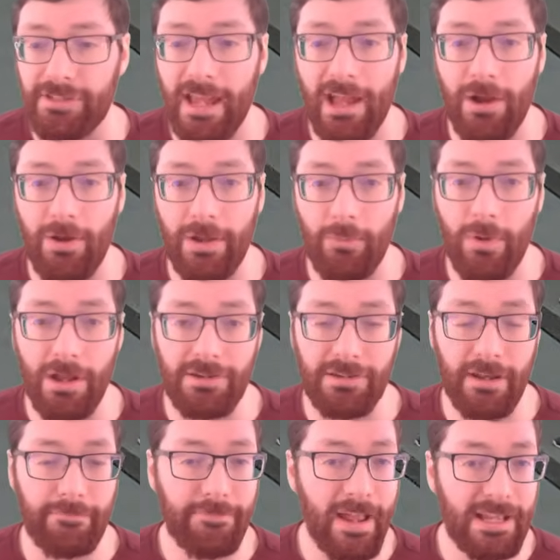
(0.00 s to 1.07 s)
how you watch
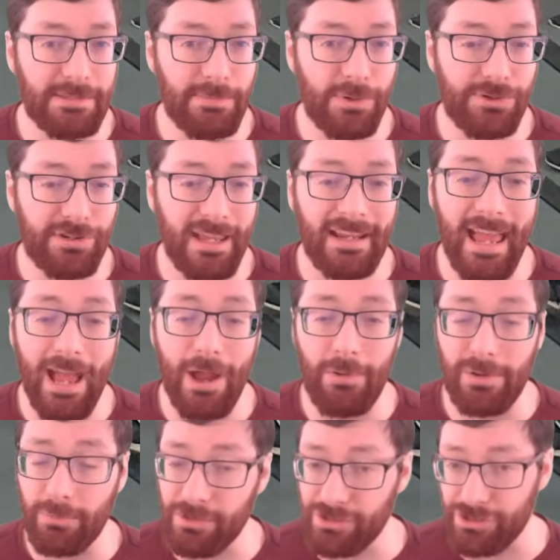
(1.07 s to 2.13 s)
it in fast motion and how
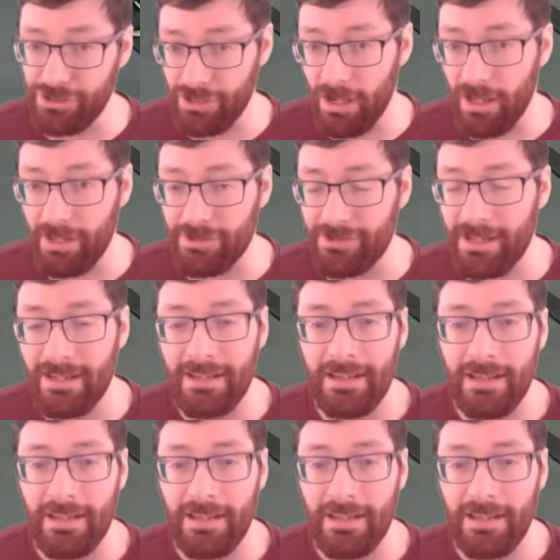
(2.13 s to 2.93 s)
it was judged.